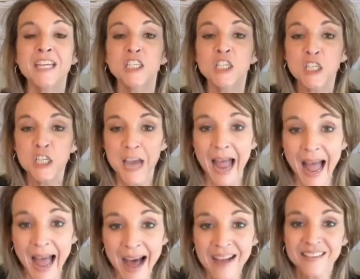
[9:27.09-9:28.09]

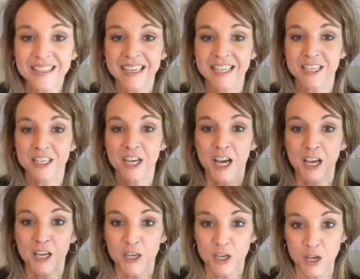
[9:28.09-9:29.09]
challenge
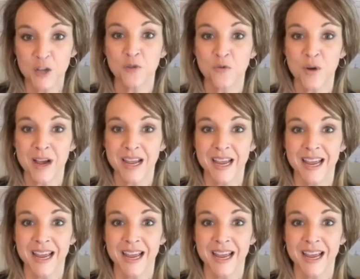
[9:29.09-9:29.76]
you